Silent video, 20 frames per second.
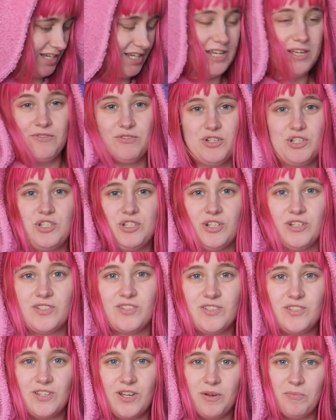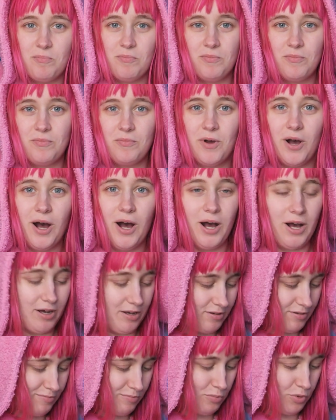He was just,
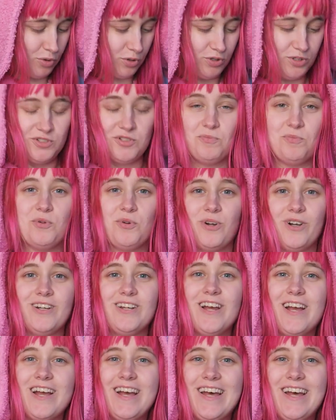moral support.